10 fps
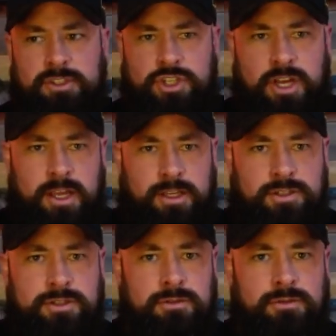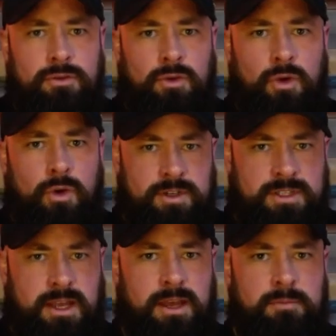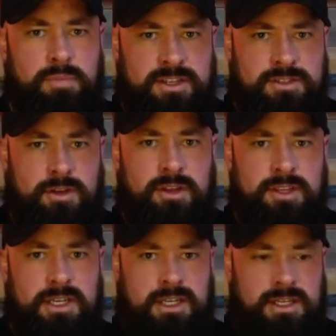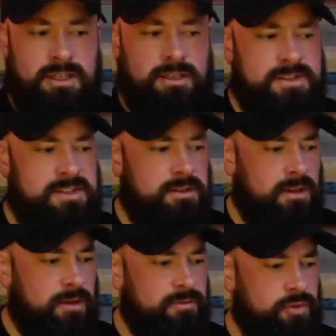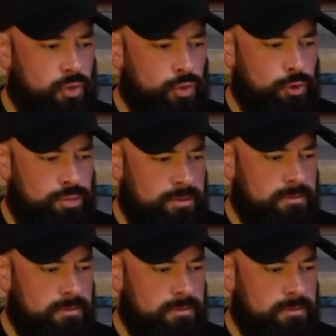to change over time based on the needs of the group.